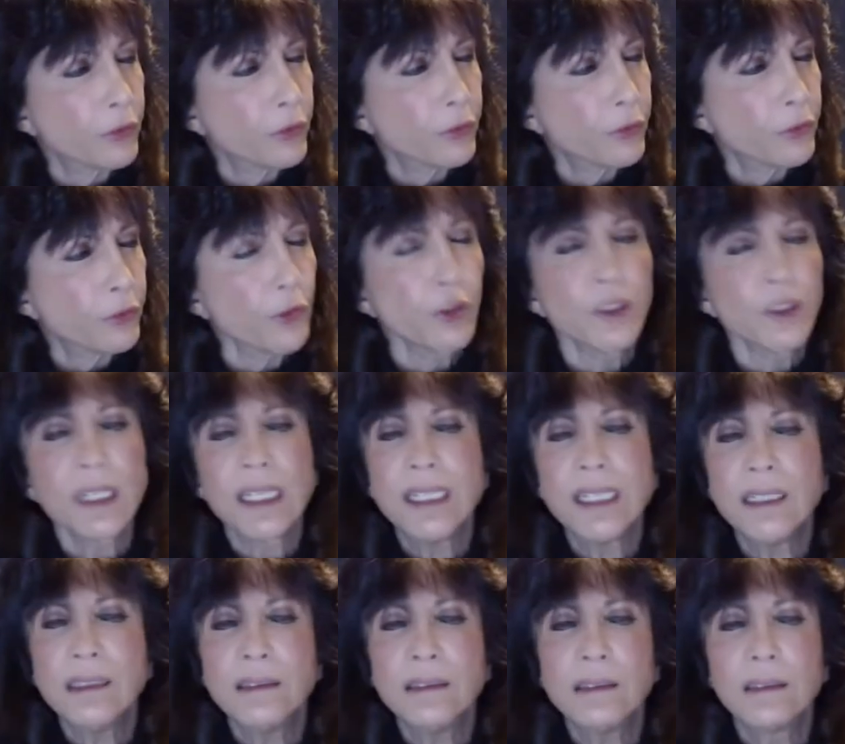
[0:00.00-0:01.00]

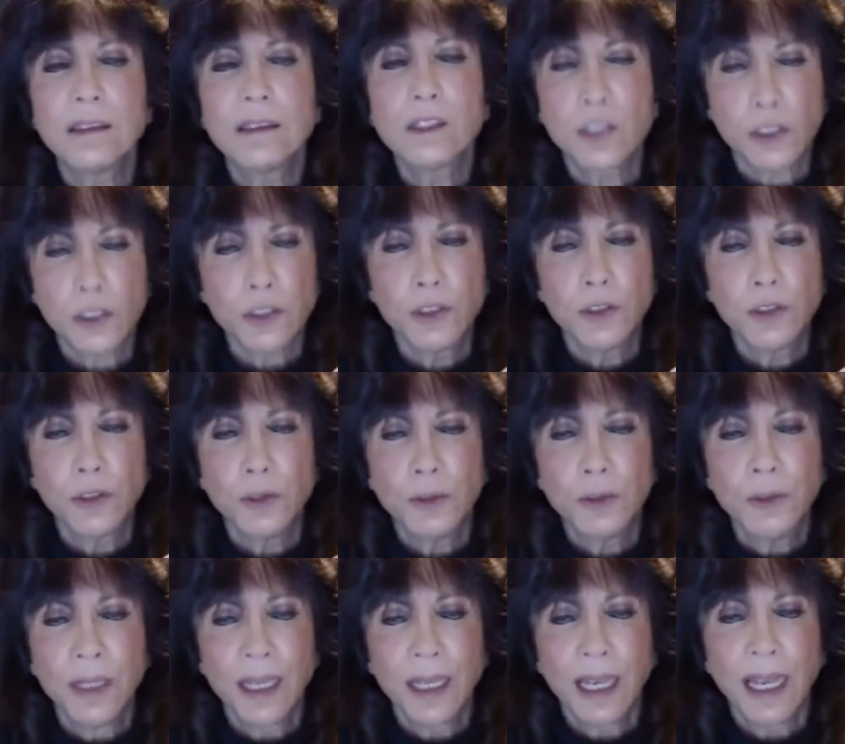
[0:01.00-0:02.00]

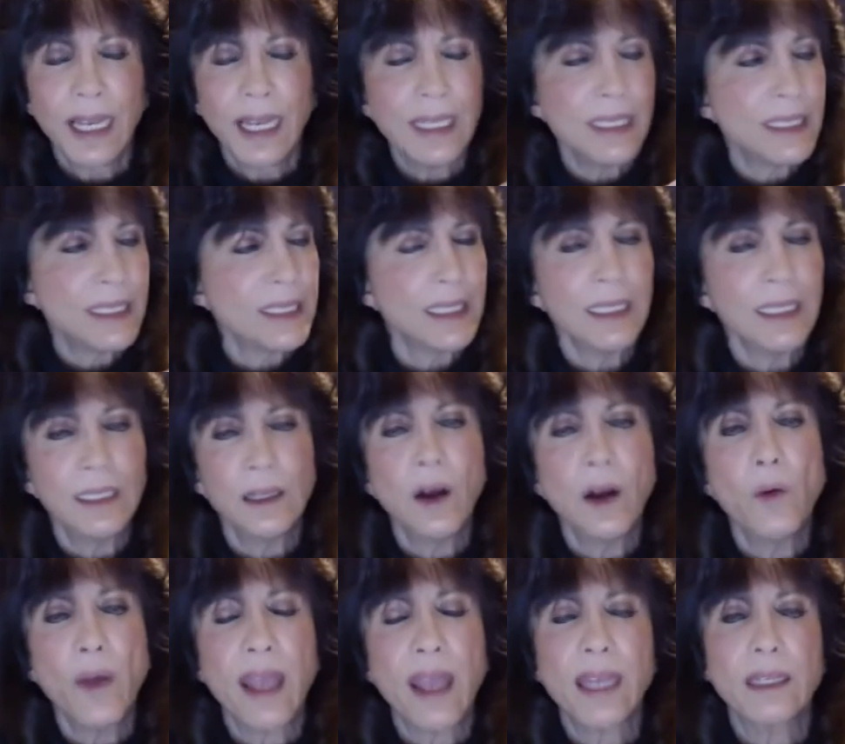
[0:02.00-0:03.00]
32,
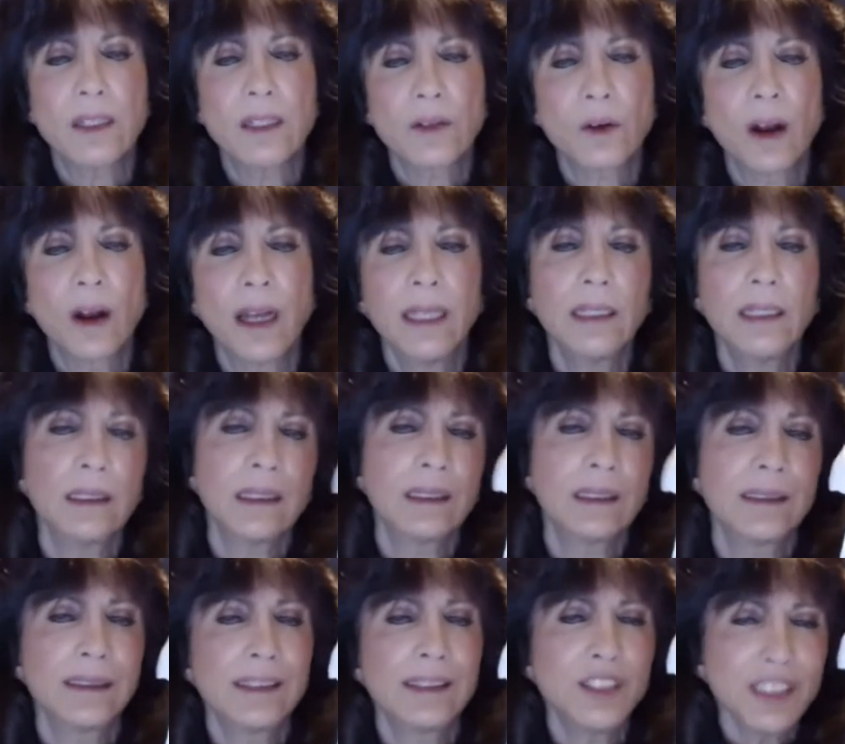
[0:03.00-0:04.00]
1808, right?
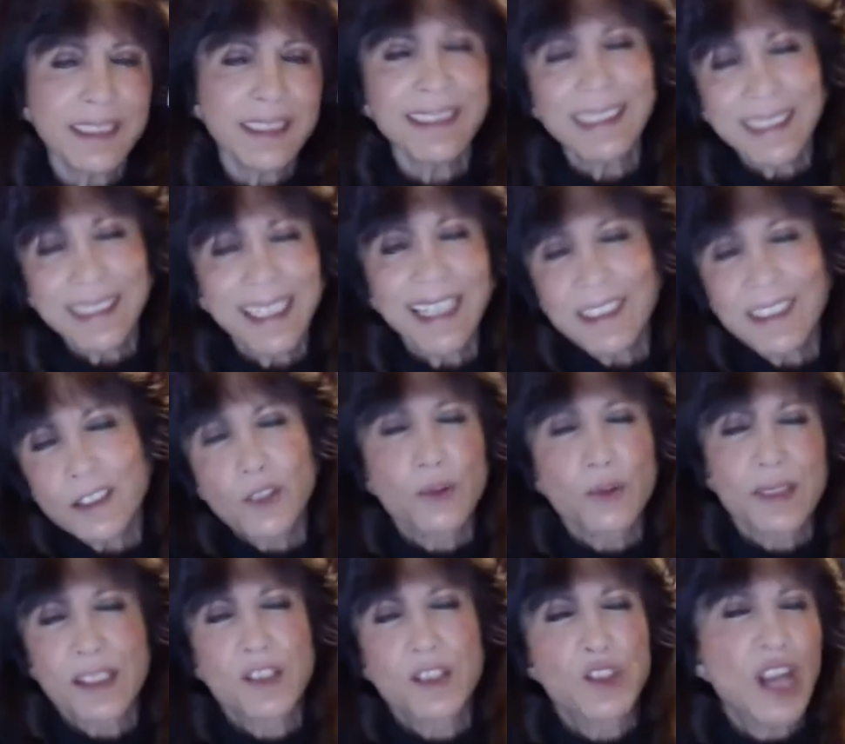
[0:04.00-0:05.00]
Because just in case there
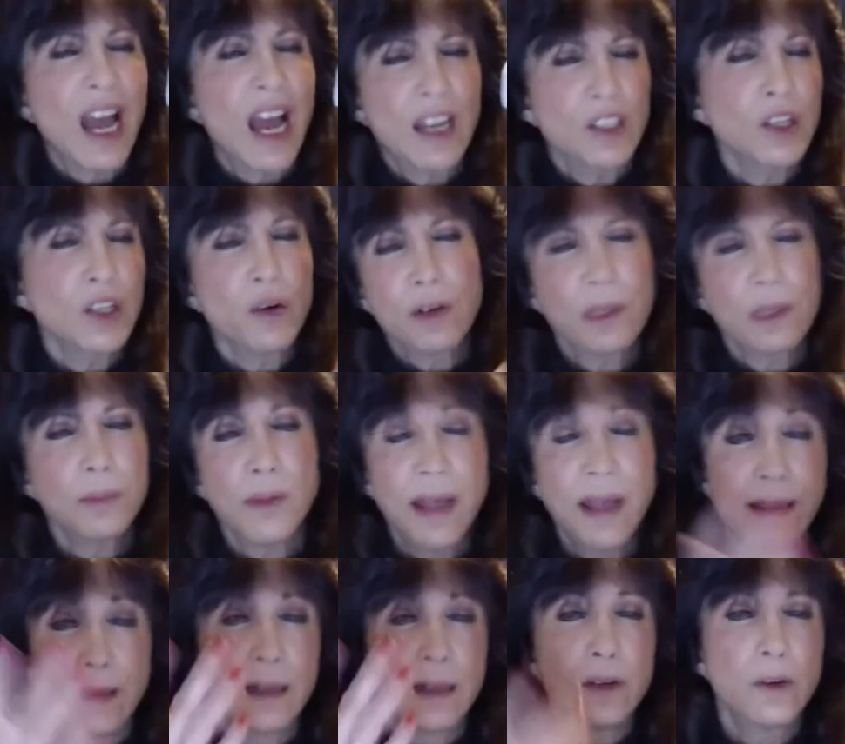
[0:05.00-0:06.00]
was a John Doe on a
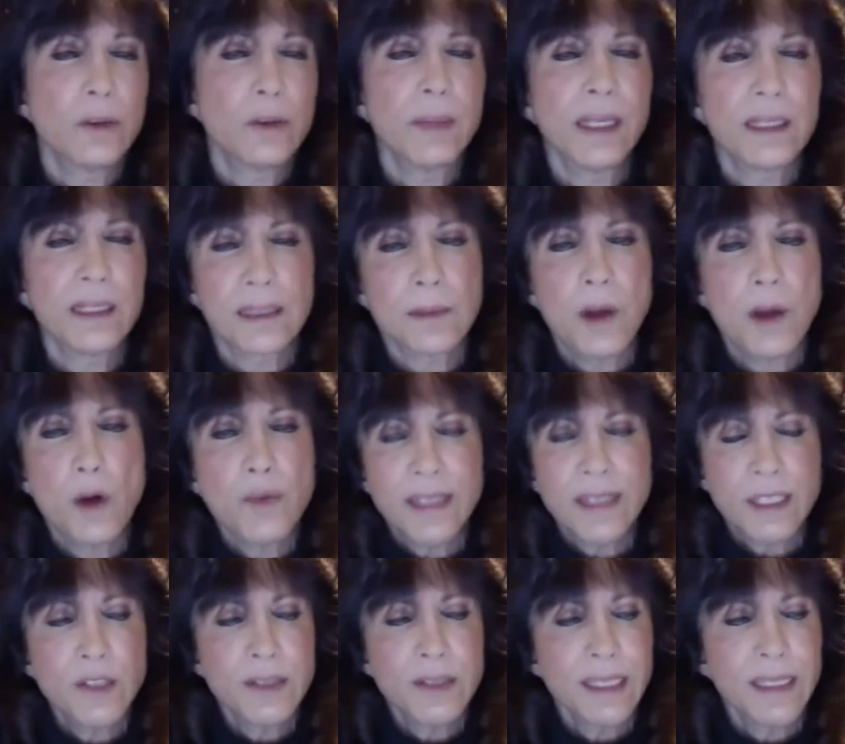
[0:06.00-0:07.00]
planet, I don't want to be, because I'm always
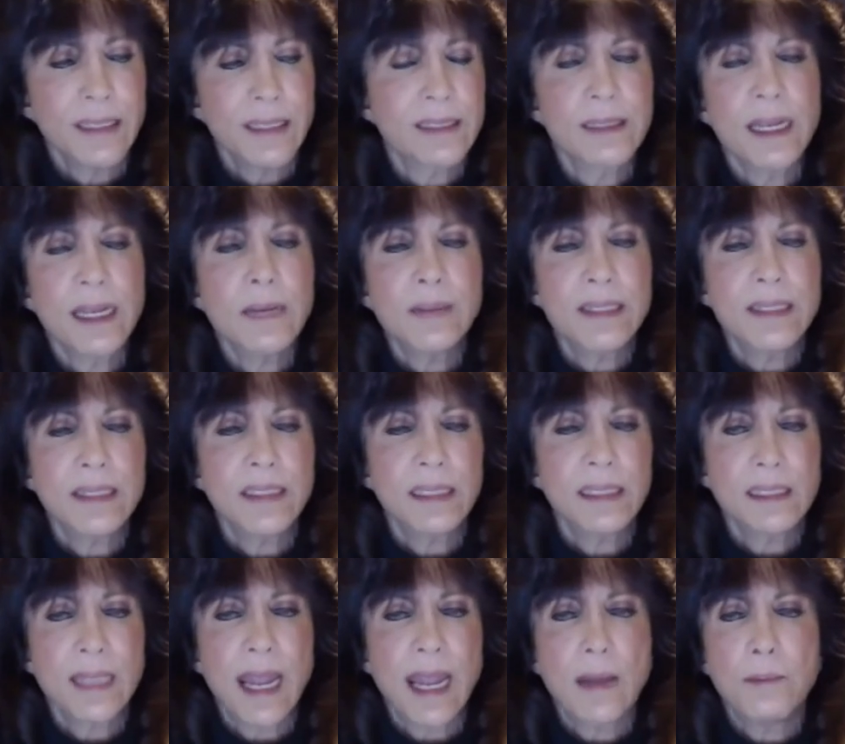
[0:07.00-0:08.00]
using his name as an
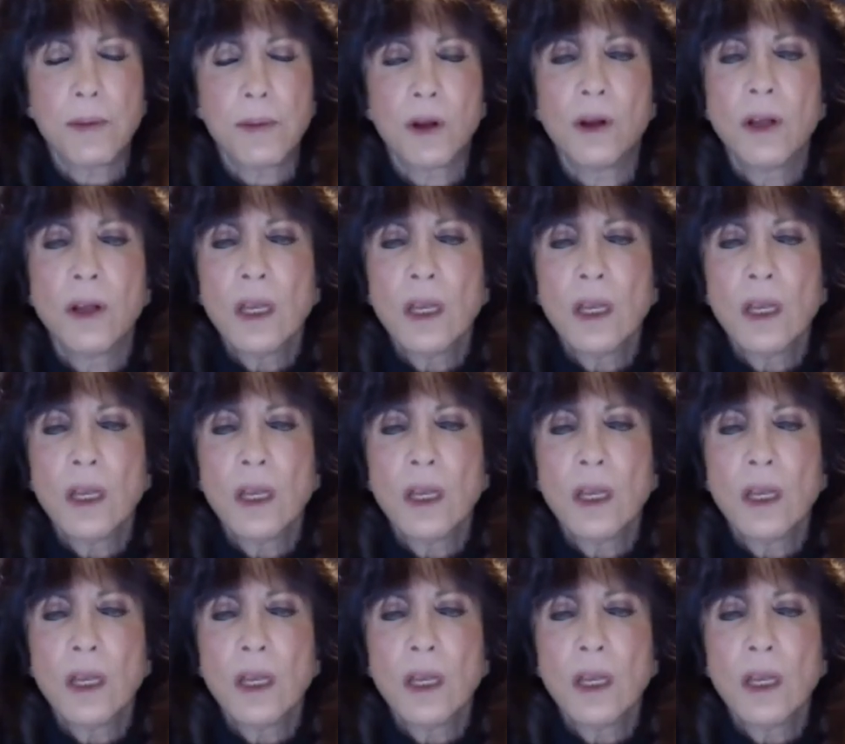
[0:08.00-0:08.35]
example.